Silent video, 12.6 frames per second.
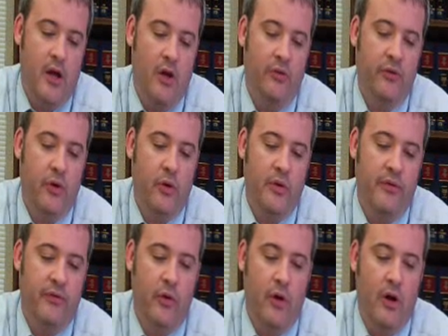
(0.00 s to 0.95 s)
Also,
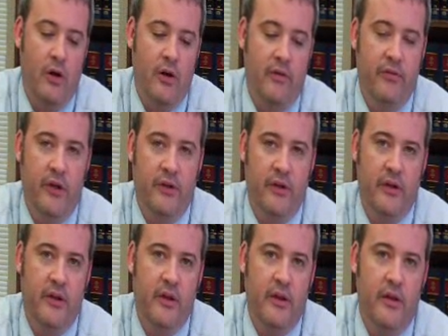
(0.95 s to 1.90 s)
if you are
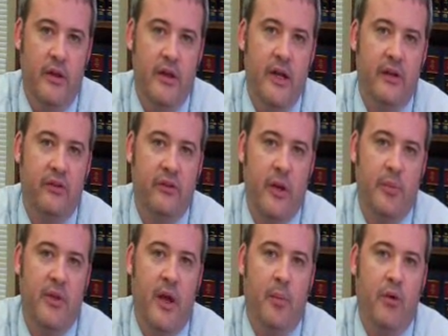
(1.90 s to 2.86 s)
evicted, the next
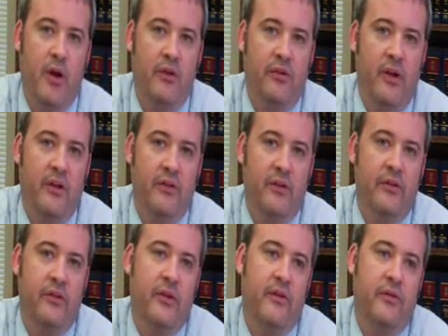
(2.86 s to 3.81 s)
step in that process is,